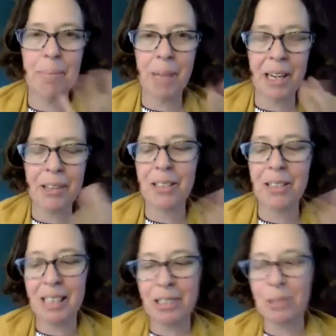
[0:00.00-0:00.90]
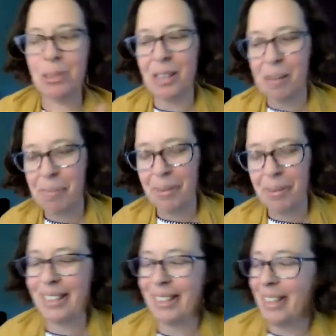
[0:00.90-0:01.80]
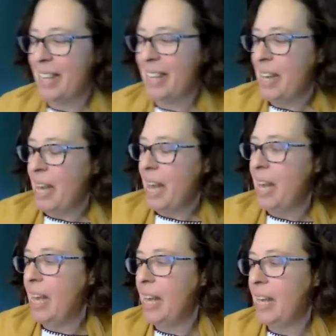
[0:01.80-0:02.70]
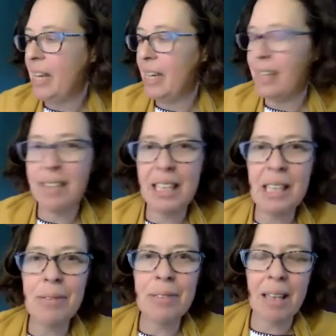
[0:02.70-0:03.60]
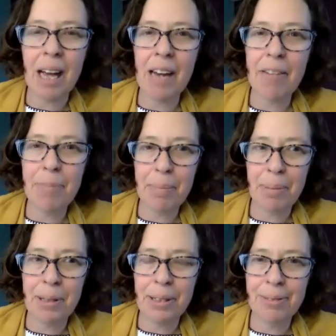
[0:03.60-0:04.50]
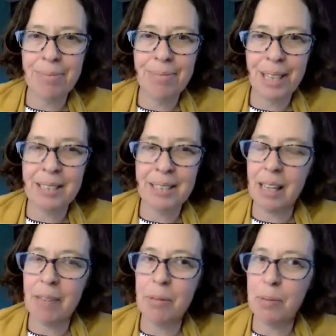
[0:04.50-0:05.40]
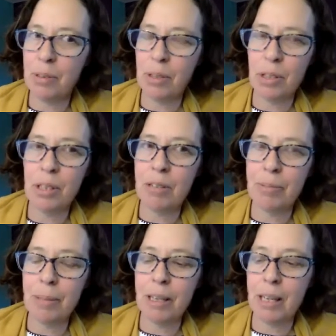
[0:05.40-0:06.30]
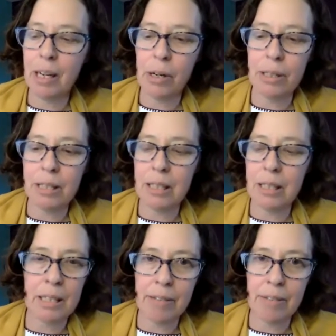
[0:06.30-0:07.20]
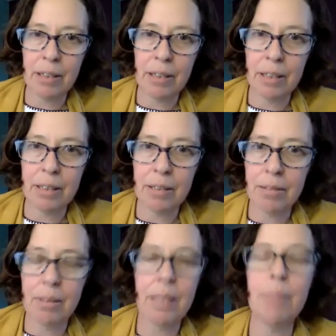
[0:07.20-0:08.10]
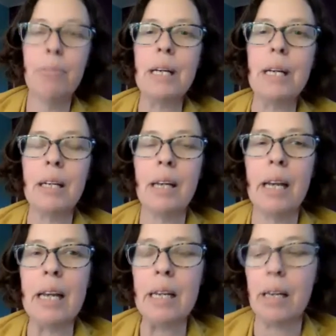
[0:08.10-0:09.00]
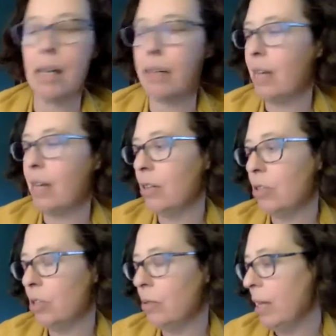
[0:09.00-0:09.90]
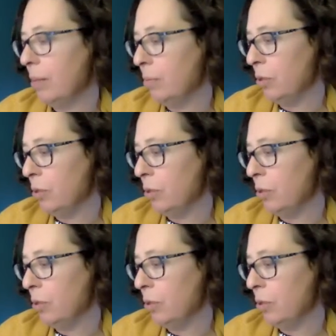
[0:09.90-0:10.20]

Medical industrial complex. It leaves a lot of people, kicks a lot of people to the curb, or doesn't even bring any kind of care to them.